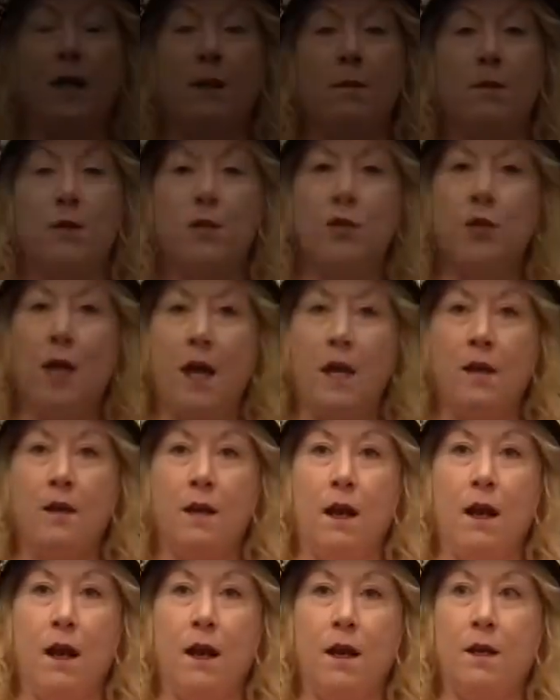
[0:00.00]
name is Jen,
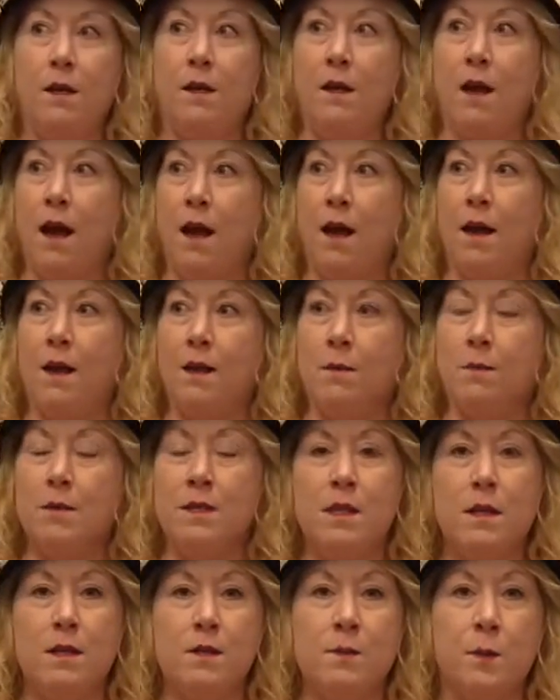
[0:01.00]
and I'm a
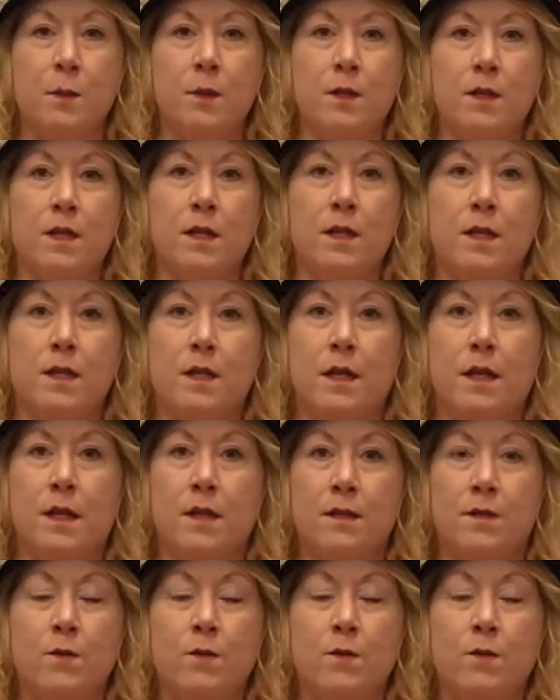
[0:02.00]
salesperson, and